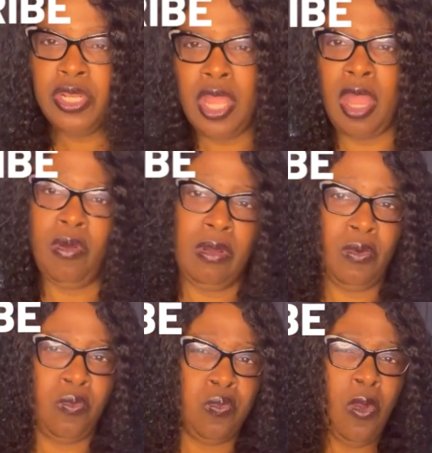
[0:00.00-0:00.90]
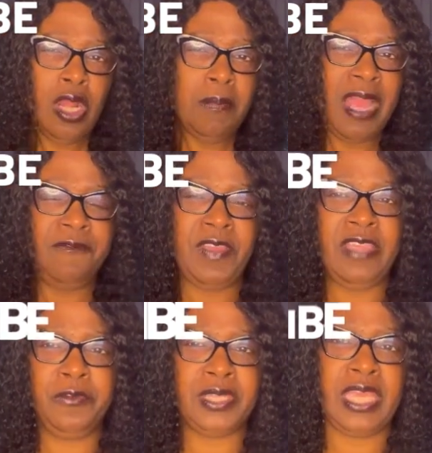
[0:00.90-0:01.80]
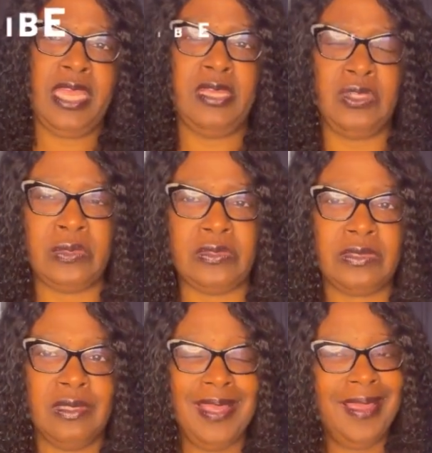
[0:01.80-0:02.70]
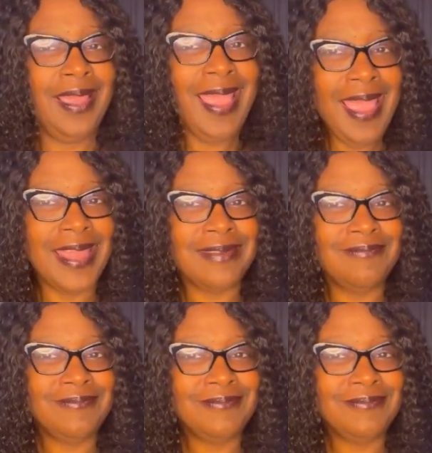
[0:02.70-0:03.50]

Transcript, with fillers: to know what are my favorite candles, and